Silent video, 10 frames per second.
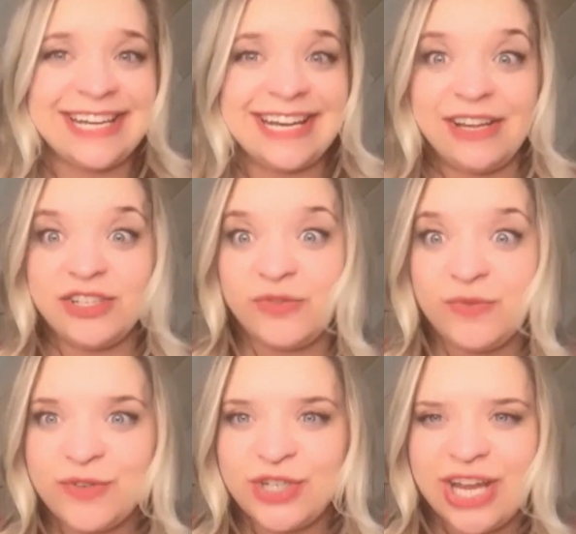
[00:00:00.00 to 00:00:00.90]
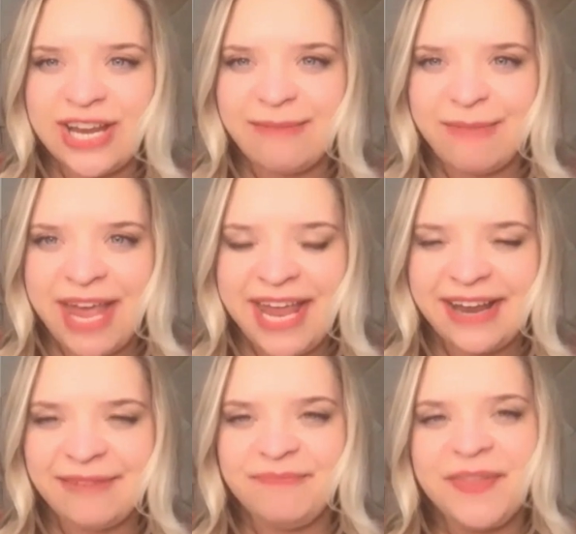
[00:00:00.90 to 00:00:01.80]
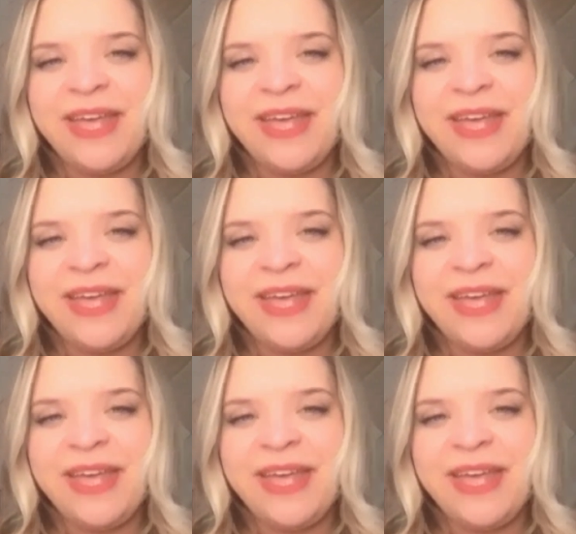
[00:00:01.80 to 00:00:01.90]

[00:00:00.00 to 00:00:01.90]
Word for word: in excruciating pain.